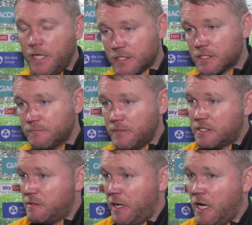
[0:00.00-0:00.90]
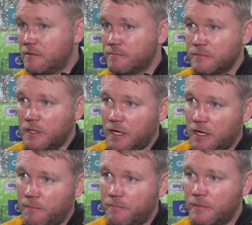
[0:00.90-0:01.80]
Yes, that's the plan.
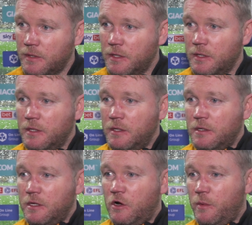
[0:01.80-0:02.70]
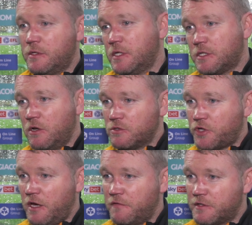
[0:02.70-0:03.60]
It's a long
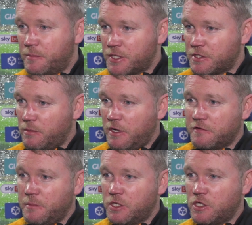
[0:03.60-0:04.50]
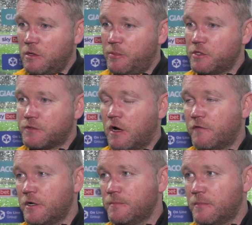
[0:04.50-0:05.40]
drive to Bristol. We have to make sure the boys
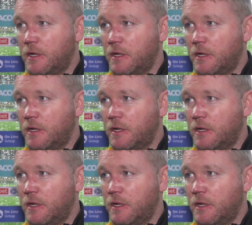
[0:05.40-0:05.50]
recover.